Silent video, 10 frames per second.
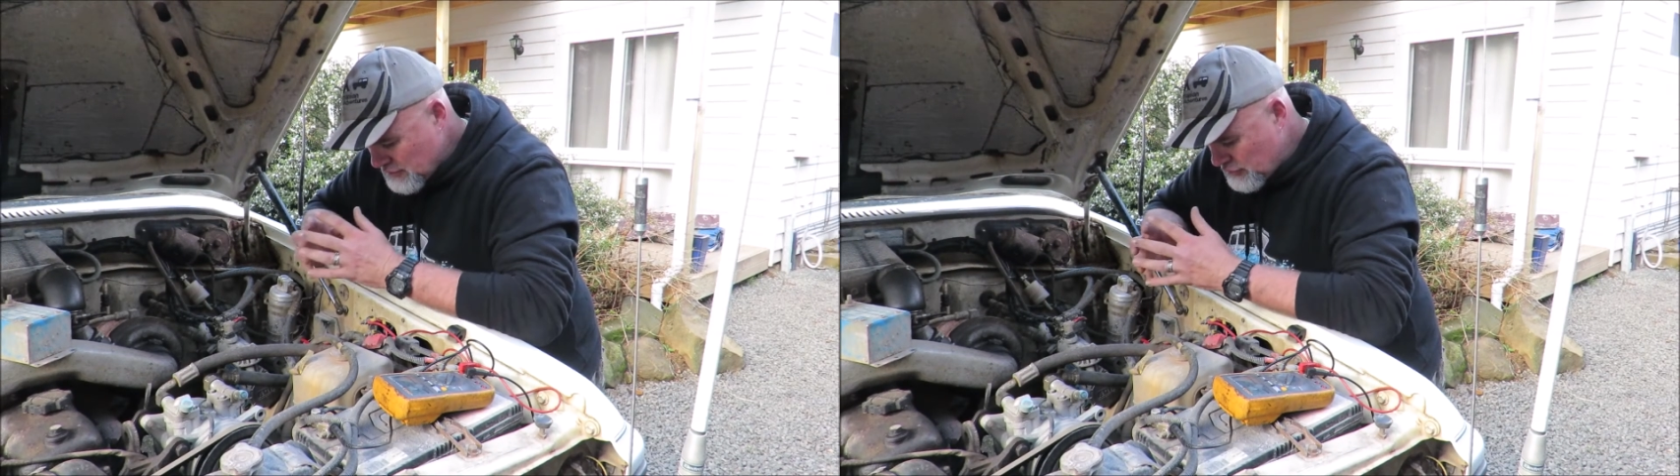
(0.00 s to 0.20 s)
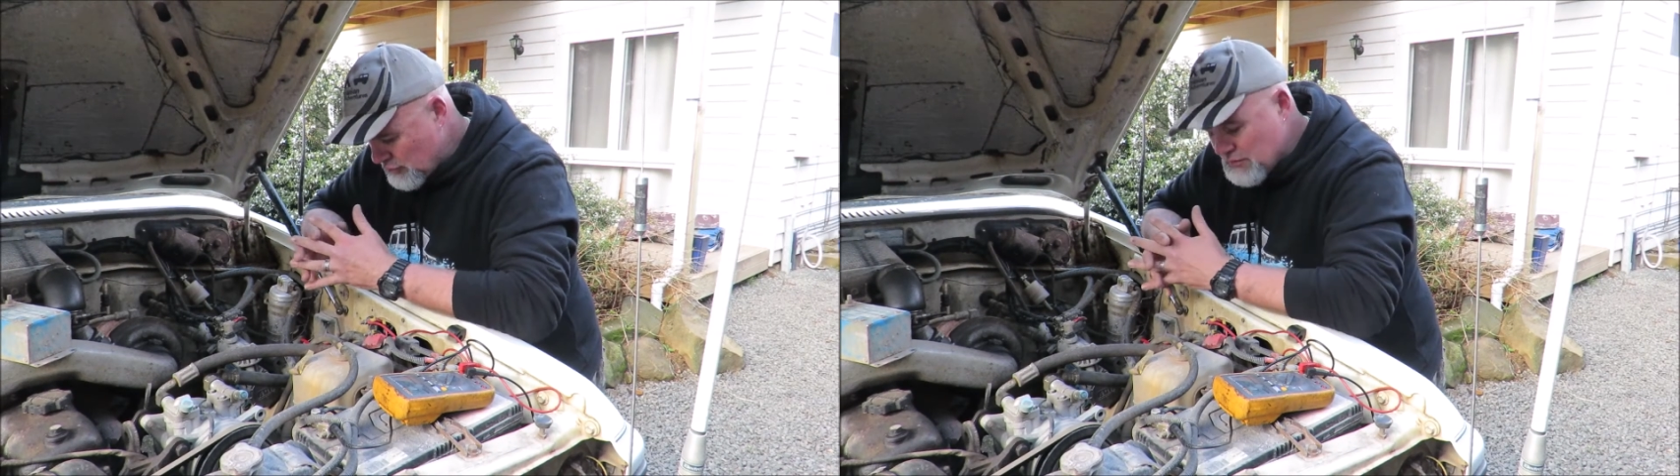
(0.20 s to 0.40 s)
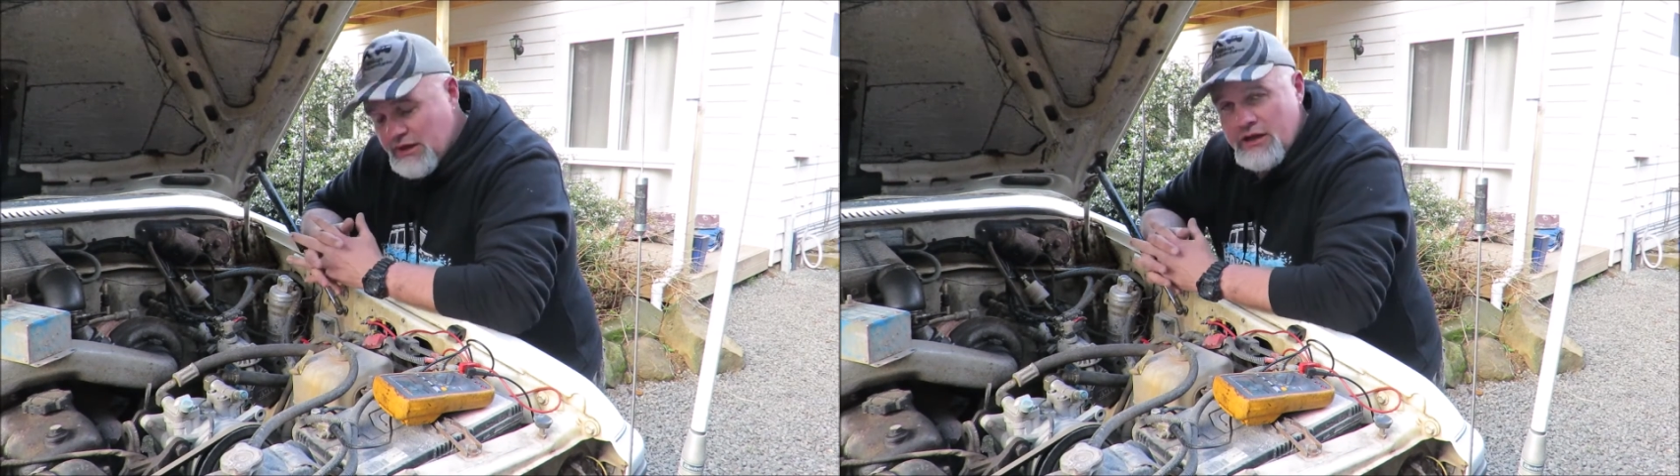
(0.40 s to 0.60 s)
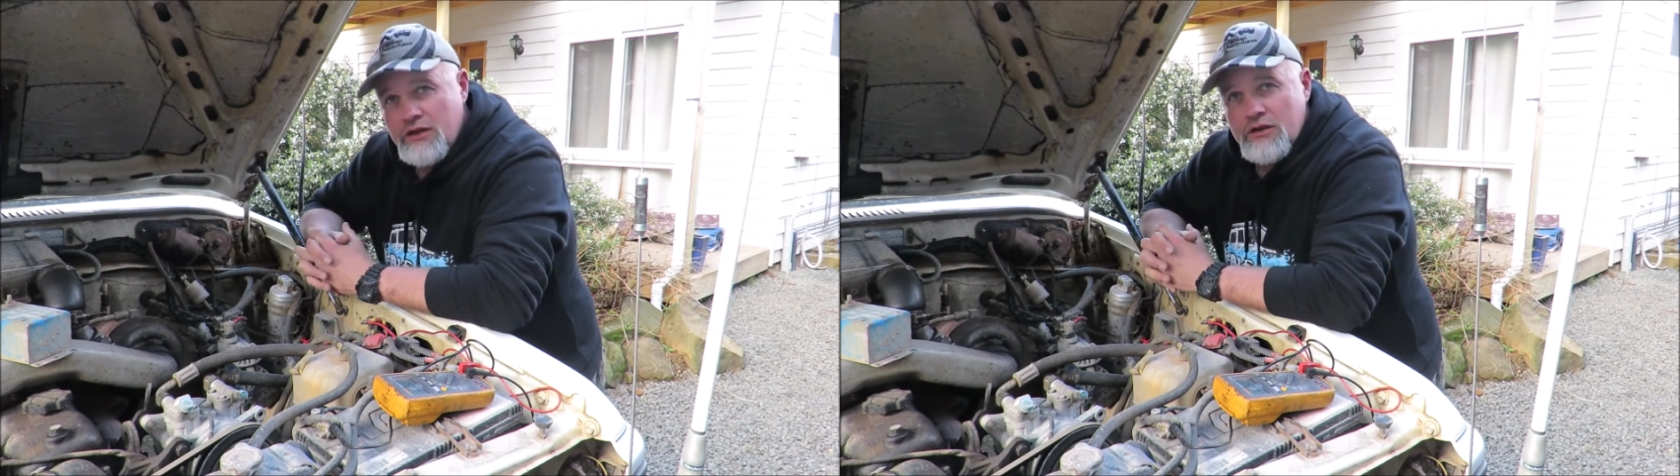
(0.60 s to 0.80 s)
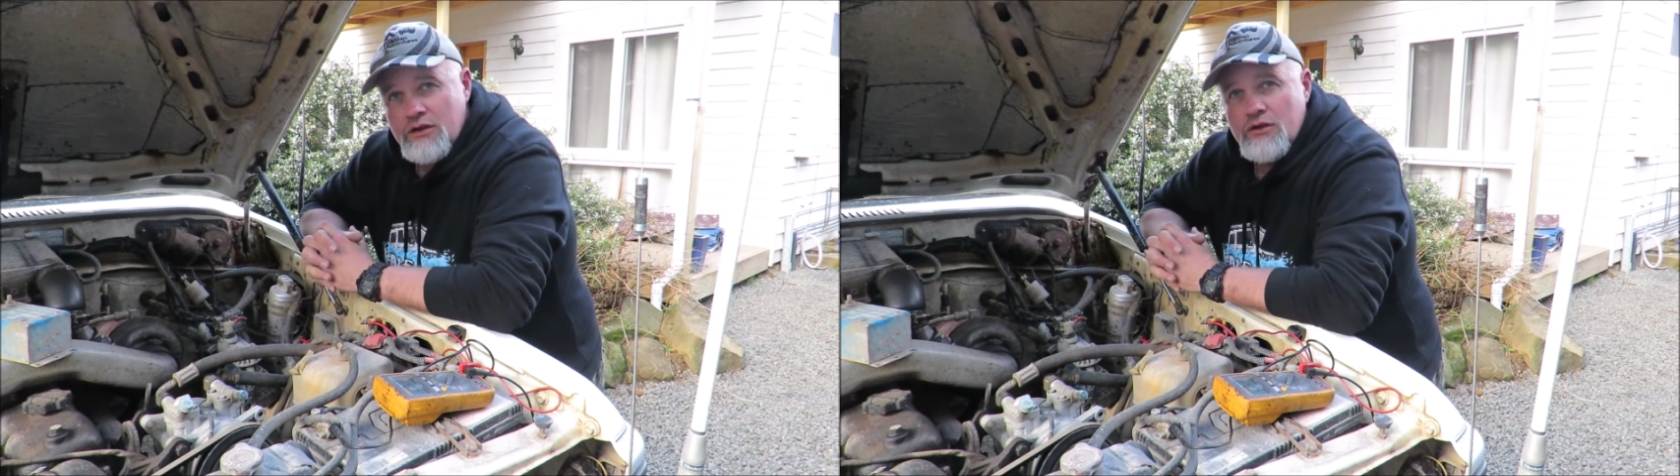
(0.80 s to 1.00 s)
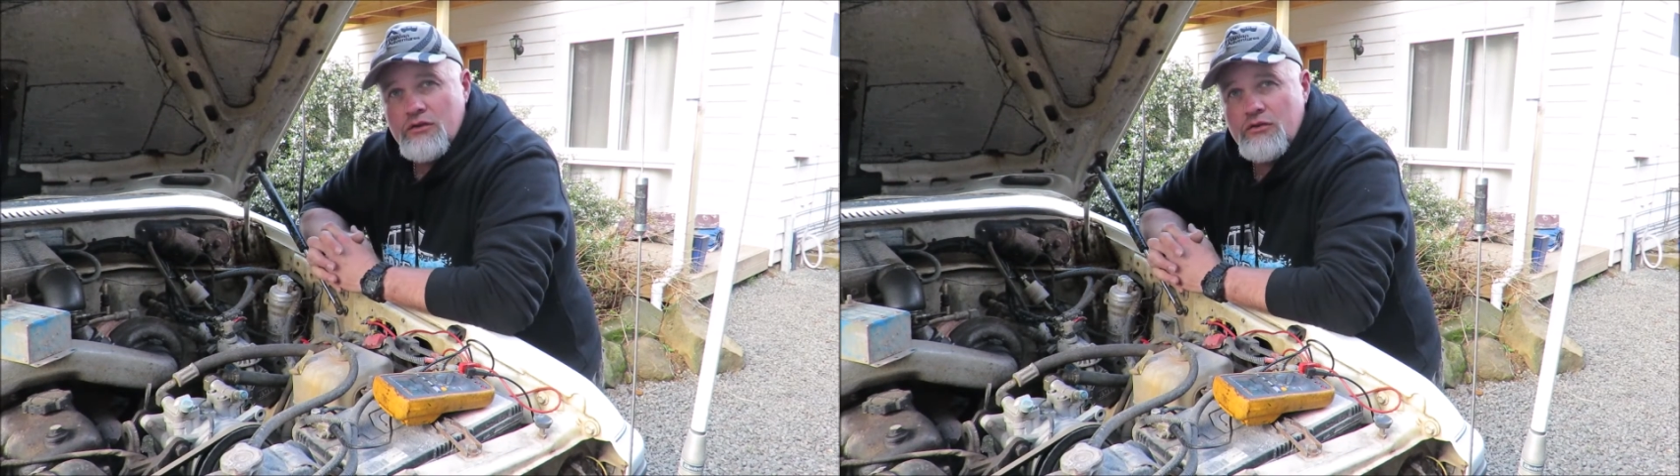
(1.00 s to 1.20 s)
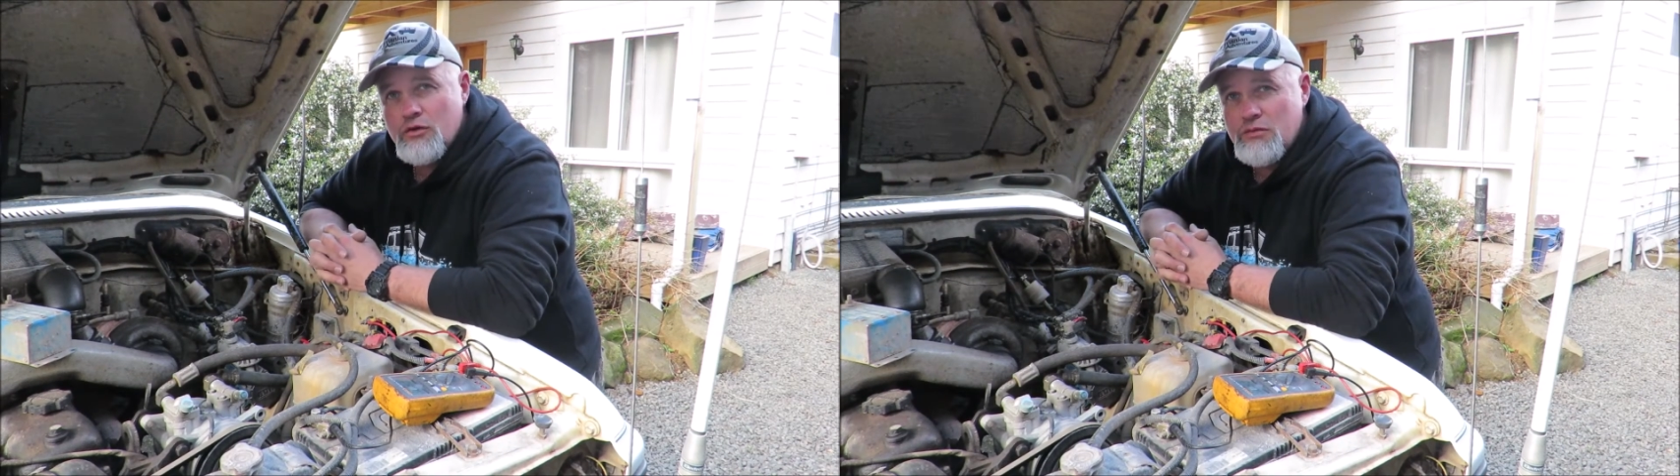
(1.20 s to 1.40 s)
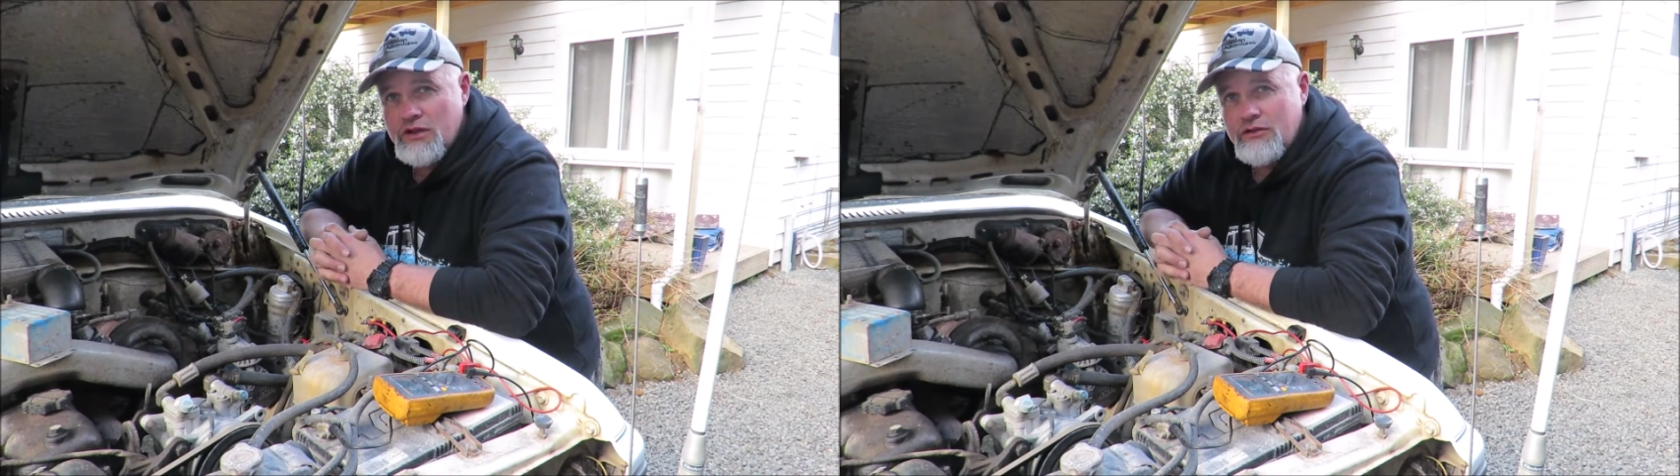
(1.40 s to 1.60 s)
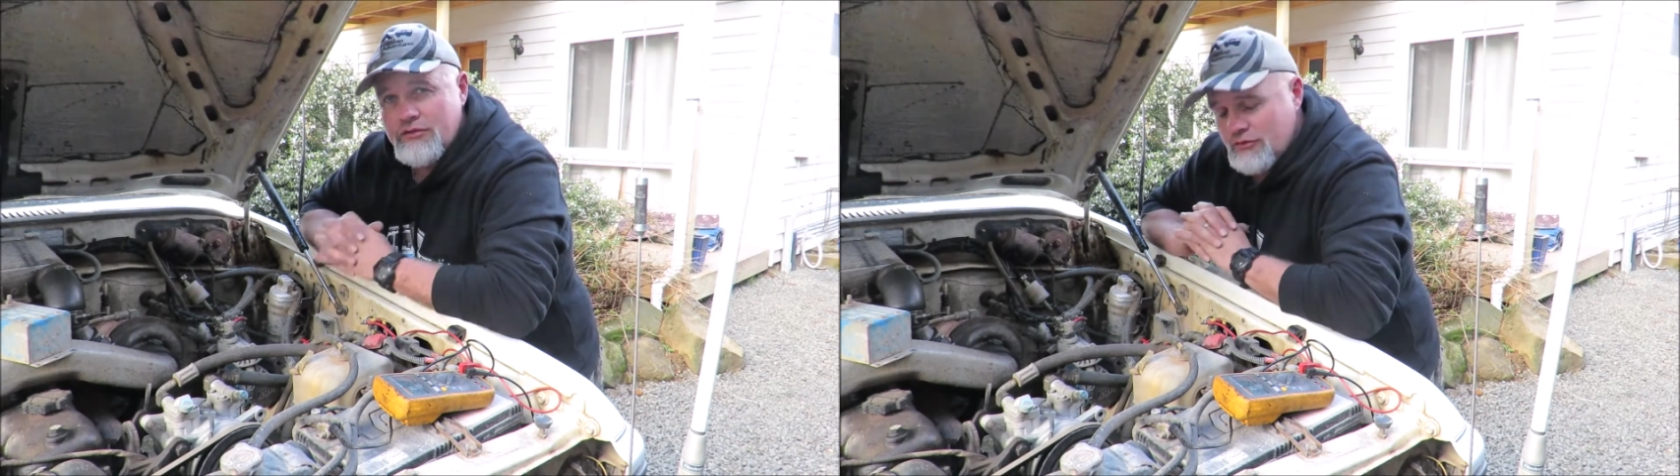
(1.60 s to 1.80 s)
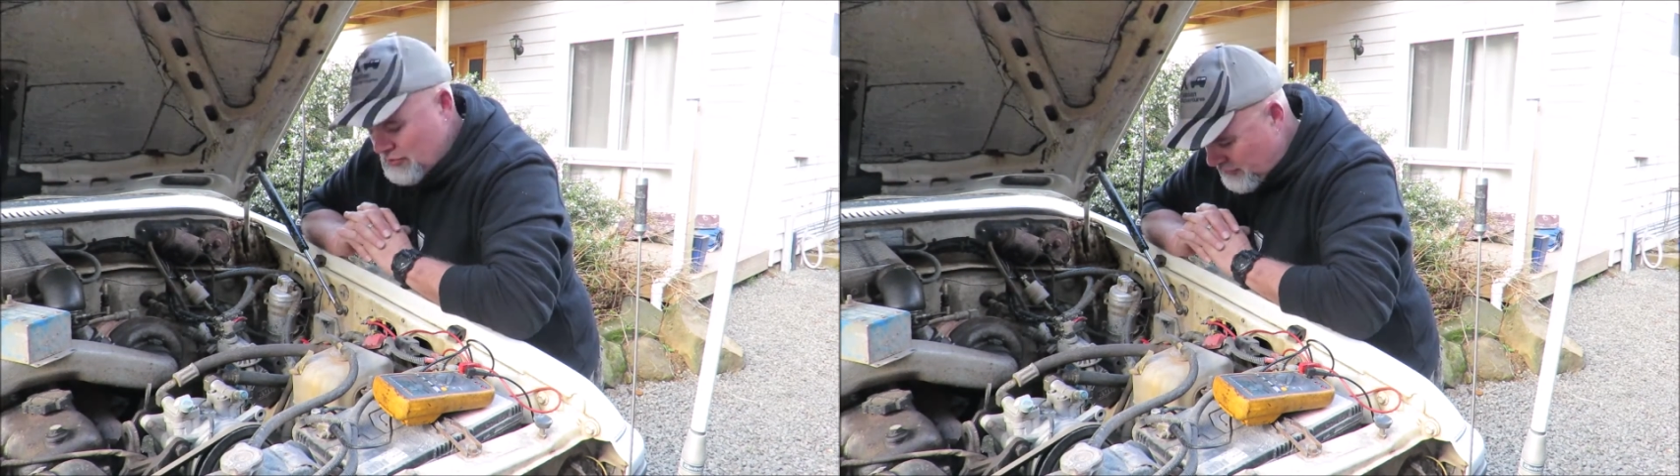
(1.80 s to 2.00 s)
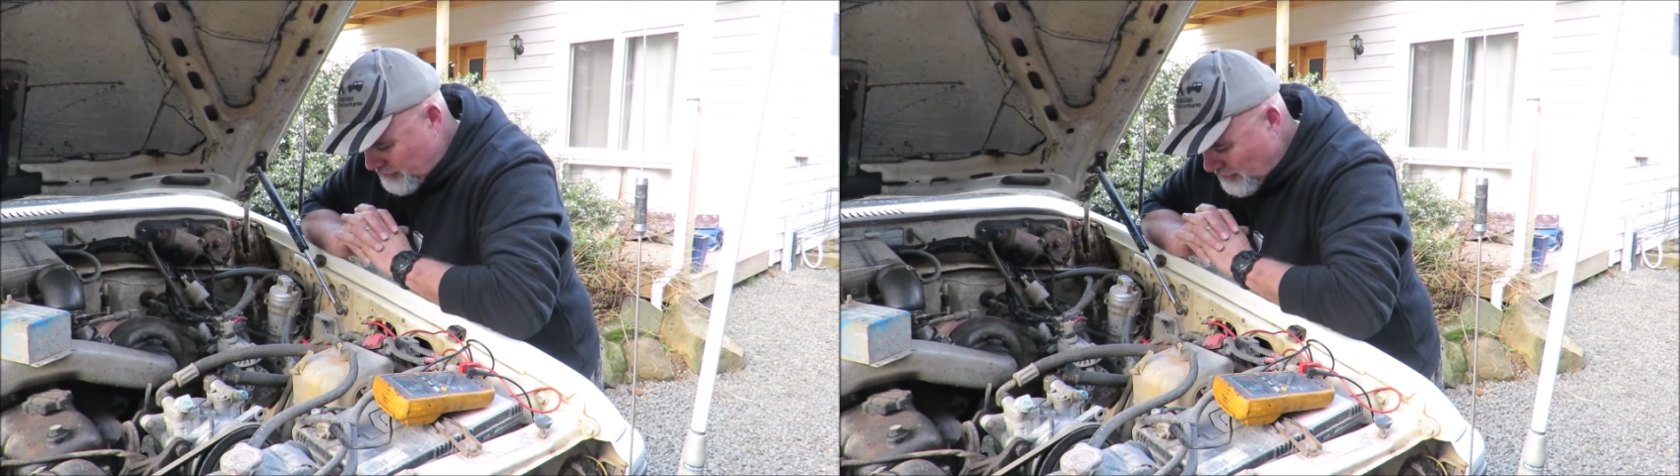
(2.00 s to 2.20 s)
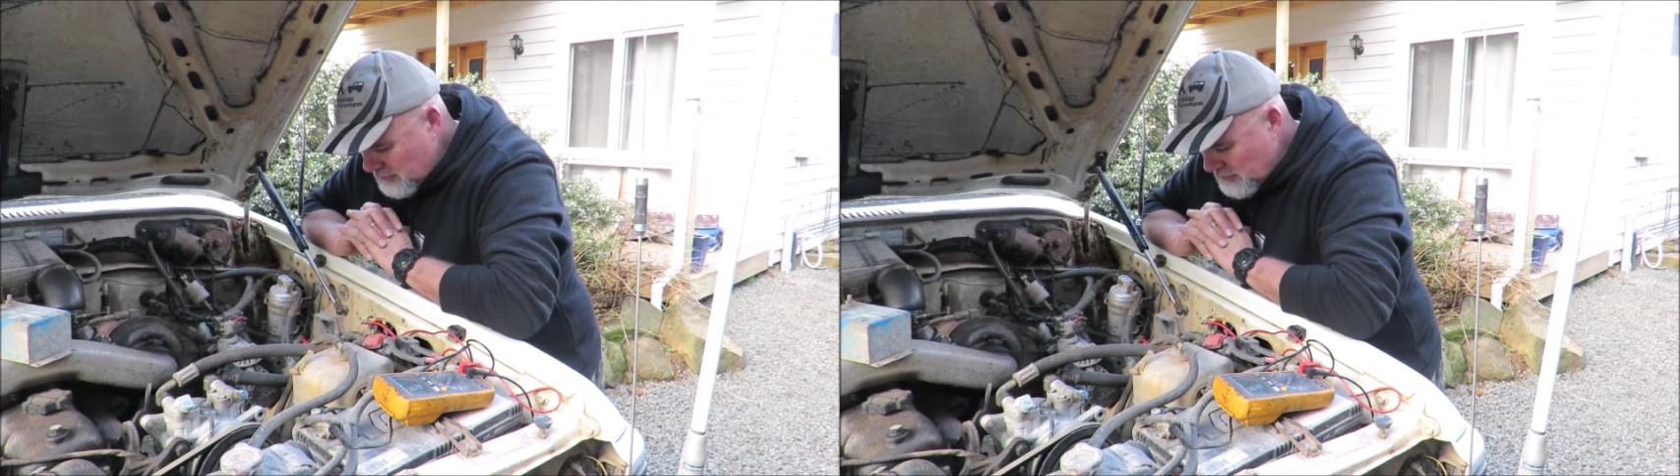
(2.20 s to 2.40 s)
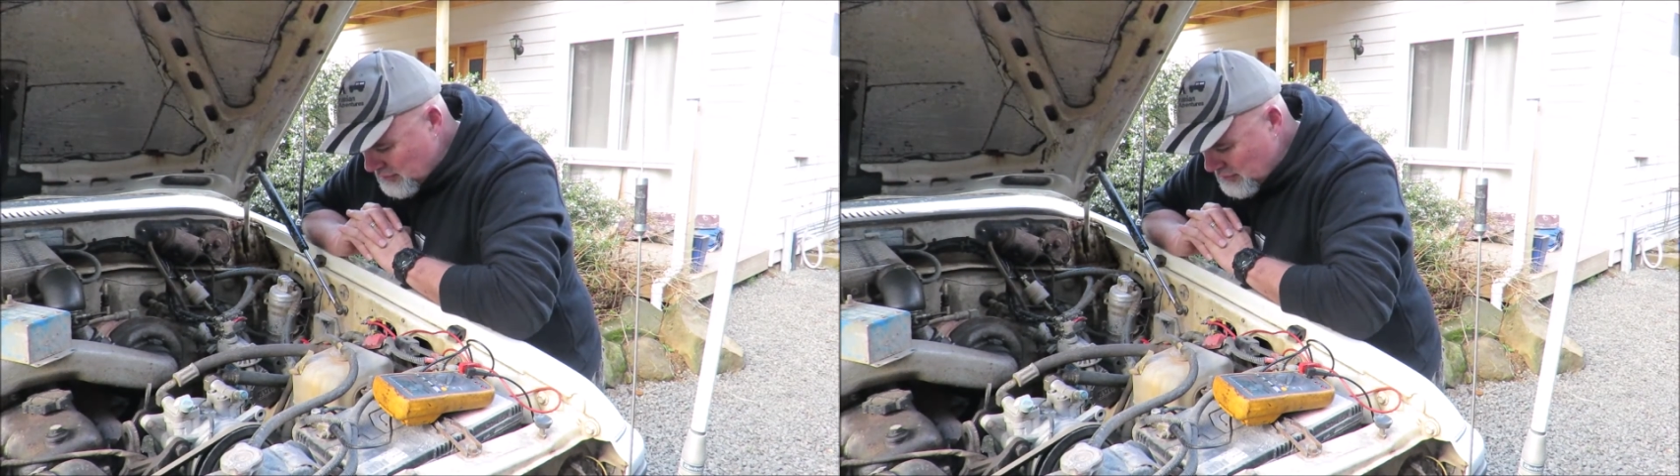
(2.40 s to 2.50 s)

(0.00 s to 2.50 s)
Took me 2 beers to install,